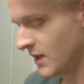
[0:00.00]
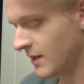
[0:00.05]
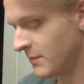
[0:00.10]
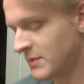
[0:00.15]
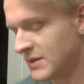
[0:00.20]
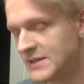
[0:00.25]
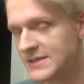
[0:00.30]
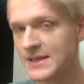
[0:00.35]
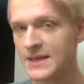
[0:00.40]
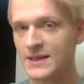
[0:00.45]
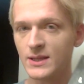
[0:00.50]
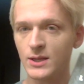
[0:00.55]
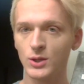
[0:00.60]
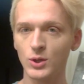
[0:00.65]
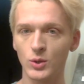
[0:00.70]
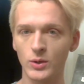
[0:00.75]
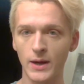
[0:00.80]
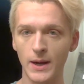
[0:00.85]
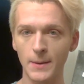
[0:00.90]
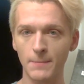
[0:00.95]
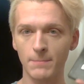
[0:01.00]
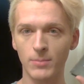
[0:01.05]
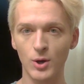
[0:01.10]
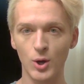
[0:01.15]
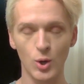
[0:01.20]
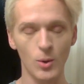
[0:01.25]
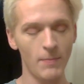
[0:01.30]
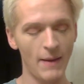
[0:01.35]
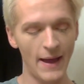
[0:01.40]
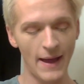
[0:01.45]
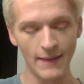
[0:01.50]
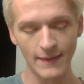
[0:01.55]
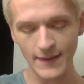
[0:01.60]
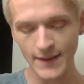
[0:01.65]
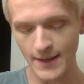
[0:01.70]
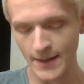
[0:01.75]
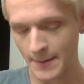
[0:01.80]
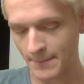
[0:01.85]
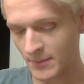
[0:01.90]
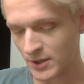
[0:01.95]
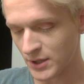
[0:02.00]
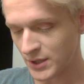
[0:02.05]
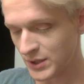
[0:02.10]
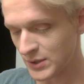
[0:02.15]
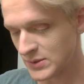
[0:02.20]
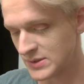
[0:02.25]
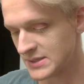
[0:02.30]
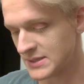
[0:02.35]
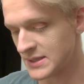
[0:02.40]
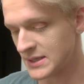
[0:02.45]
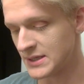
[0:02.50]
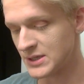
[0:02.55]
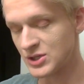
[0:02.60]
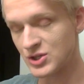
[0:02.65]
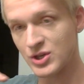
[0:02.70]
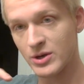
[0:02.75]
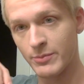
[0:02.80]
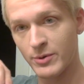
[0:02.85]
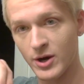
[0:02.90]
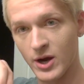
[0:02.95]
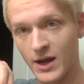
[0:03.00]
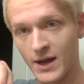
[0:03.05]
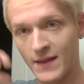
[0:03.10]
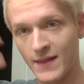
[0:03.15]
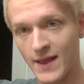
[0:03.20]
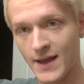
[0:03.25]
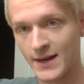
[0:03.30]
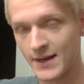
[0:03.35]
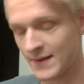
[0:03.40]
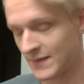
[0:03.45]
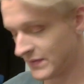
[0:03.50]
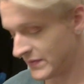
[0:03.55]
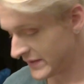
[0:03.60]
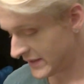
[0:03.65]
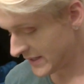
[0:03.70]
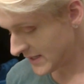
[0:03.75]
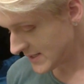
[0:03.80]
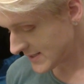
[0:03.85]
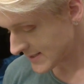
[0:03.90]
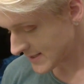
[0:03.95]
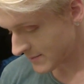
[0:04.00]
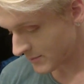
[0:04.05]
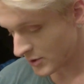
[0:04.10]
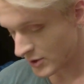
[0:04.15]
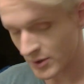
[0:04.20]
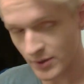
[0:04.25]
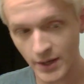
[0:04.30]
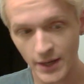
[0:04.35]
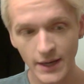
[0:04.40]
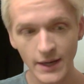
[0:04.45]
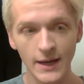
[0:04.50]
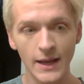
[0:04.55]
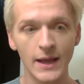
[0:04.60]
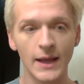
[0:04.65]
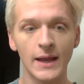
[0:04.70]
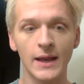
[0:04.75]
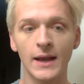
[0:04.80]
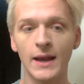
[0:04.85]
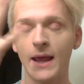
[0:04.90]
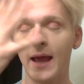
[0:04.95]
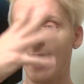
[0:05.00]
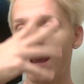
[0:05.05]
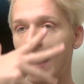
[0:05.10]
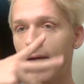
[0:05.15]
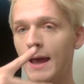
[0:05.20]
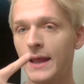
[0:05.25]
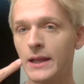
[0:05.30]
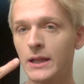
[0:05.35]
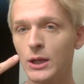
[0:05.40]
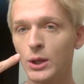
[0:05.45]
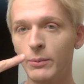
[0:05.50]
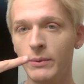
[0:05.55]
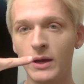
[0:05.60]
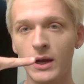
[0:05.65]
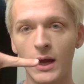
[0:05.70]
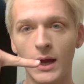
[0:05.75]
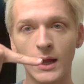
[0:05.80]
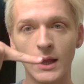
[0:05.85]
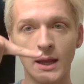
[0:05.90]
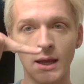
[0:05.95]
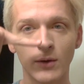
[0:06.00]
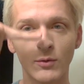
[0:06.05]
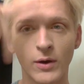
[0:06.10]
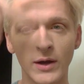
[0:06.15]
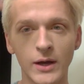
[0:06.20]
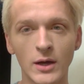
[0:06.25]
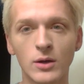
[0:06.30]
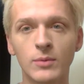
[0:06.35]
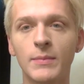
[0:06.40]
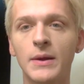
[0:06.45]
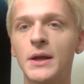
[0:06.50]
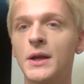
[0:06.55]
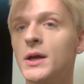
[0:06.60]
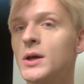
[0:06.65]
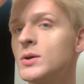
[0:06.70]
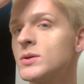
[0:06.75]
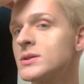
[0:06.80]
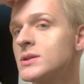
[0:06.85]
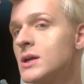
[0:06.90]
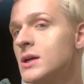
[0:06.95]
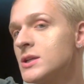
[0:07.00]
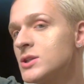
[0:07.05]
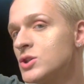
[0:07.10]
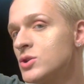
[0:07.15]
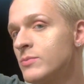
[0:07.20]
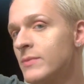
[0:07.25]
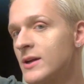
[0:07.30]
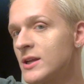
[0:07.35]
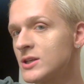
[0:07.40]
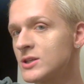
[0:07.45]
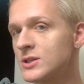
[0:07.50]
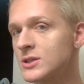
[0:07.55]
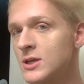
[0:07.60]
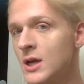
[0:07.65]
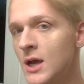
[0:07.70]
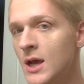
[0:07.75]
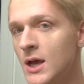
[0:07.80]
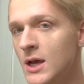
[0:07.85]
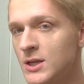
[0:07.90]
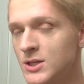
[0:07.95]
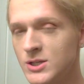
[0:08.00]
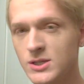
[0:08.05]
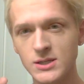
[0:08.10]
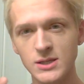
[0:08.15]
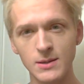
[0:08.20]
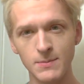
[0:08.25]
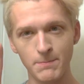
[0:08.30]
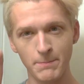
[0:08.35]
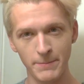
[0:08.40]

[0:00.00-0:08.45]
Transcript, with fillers: I'm going to take the Lorac Pro palette and I'm going to use the shimmer highlight in this. And I'm going to go ahead and add a little bit of highlight right here on my nose. Not too much, just a